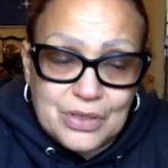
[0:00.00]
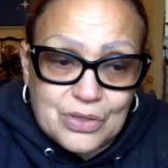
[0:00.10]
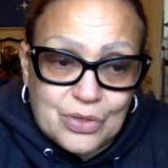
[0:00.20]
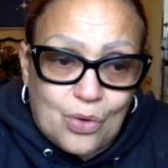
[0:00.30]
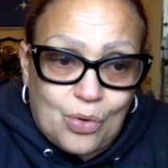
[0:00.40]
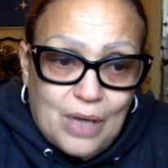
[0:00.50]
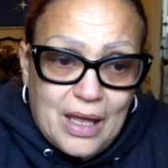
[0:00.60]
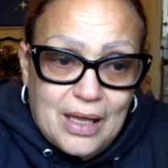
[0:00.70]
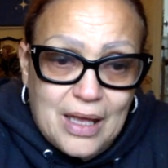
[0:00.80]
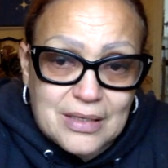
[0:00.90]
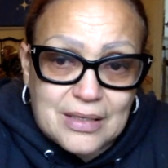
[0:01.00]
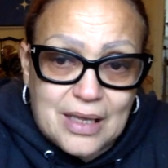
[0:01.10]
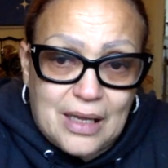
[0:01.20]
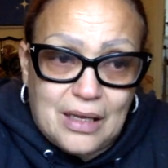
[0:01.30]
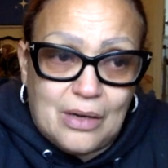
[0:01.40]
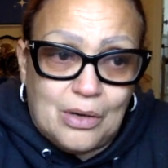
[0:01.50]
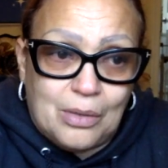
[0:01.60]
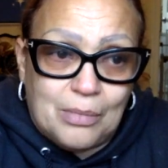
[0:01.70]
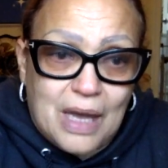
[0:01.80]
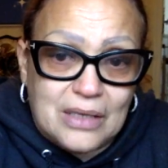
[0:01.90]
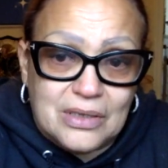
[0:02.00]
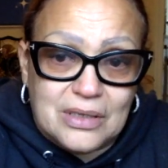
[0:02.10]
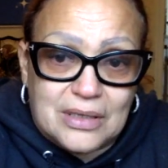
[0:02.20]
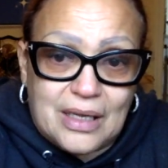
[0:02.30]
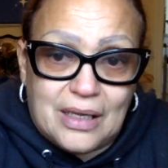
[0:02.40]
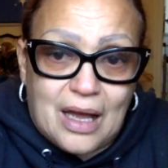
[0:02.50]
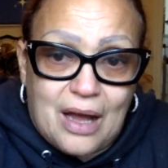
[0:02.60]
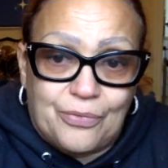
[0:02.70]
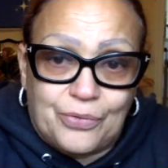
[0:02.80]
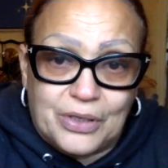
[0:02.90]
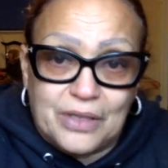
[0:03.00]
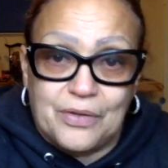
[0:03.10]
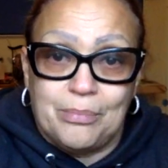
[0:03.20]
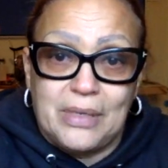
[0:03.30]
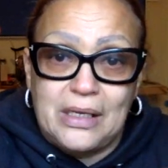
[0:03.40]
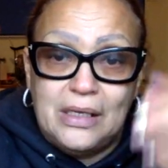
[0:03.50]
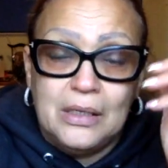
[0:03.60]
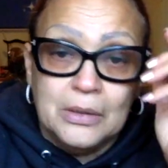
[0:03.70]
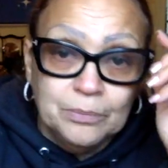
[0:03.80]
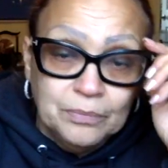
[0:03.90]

So, like I say, um, I just thank God for giving me